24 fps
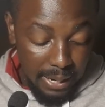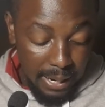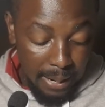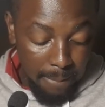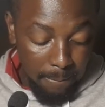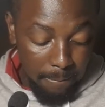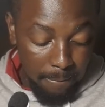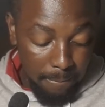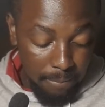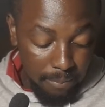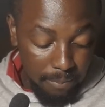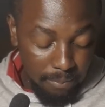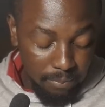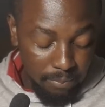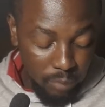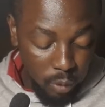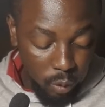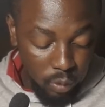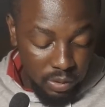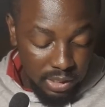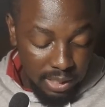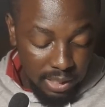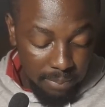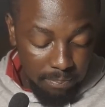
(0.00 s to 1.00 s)
are
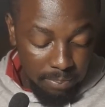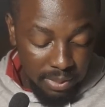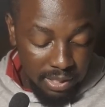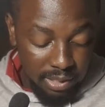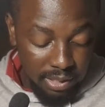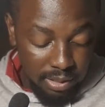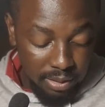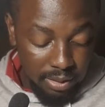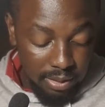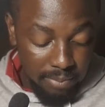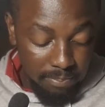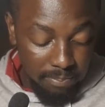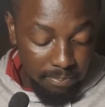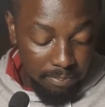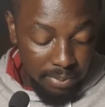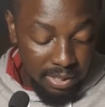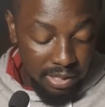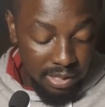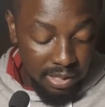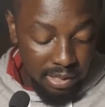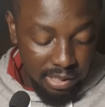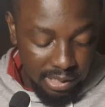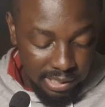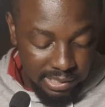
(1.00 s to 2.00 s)

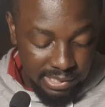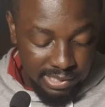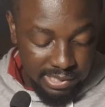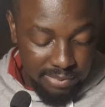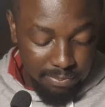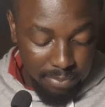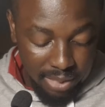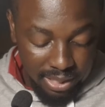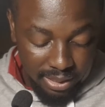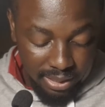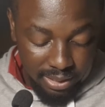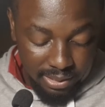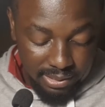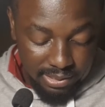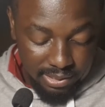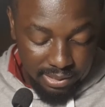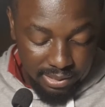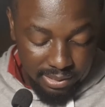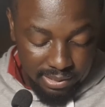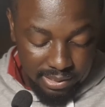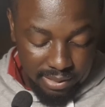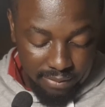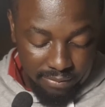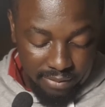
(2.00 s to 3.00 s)
peerless
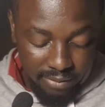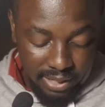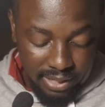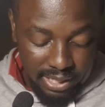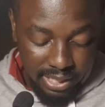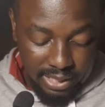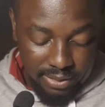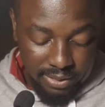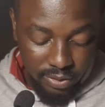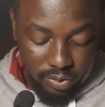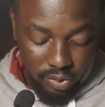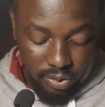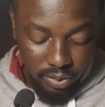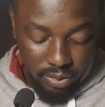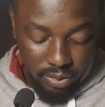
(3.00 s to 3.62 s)
mothers. Savanna